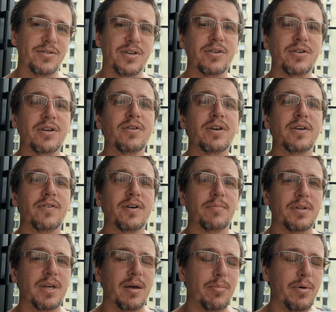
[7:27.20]
you give up
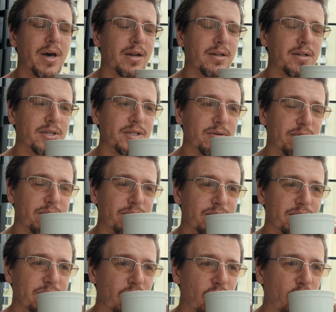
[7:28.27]
that battle, I
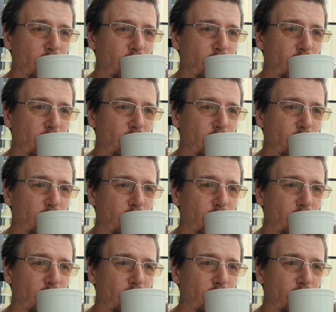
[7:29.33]
suppose.